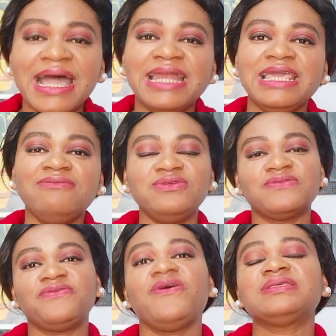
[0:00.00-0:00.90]
And if you're
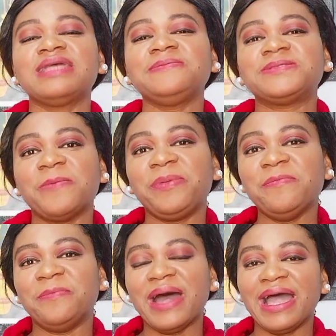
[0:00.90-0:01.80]
first time
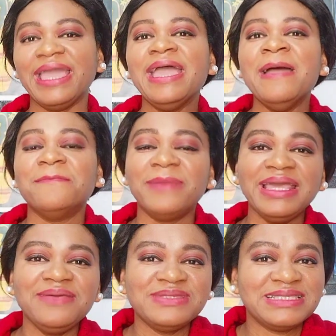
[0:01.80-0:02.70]
stopping by, my
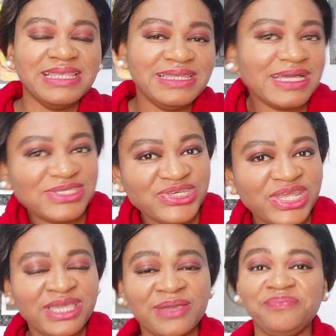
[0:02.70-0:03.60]
name is Linda
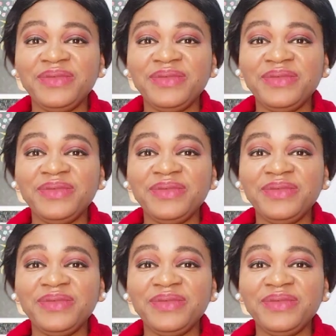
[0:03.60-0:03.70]
Chineye.